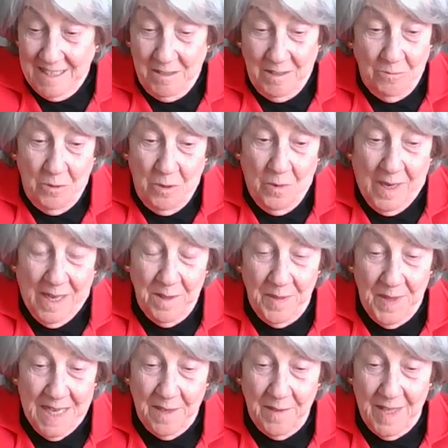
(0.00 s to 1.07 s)
I don't know. I
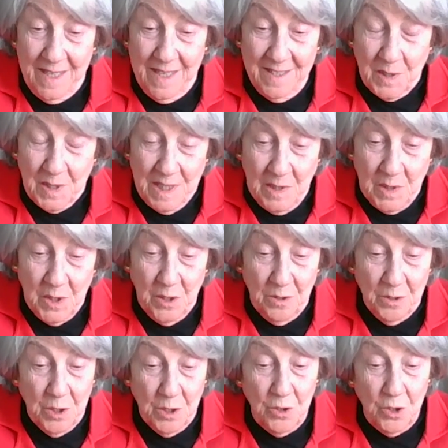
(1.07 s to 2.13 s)
think that it's
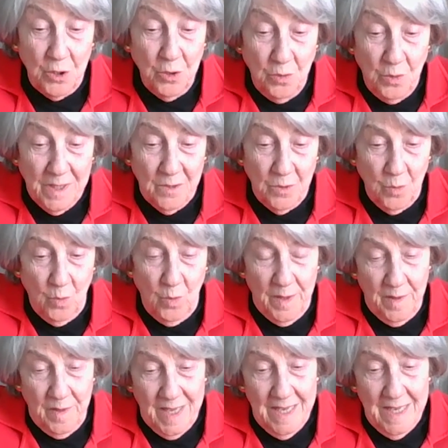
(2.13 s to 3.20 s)
easier to do it
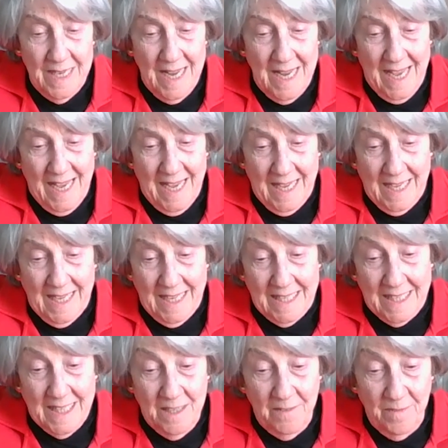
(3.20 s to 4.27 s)
within
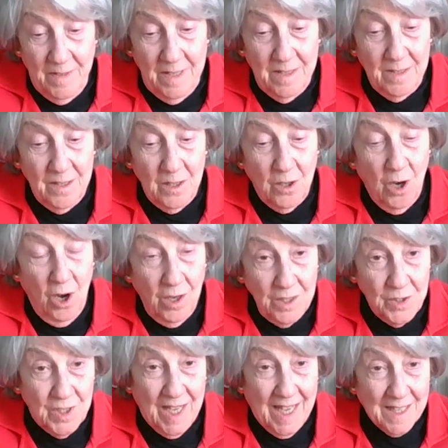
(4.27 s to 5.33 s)
a given
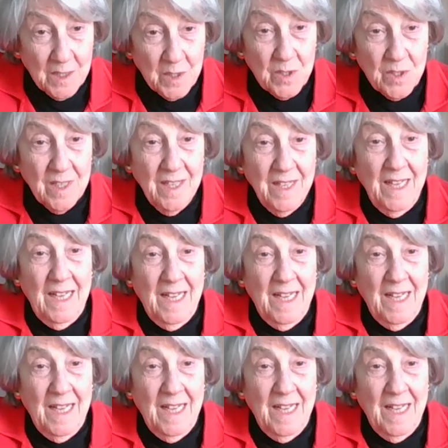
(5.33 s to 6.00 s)
context.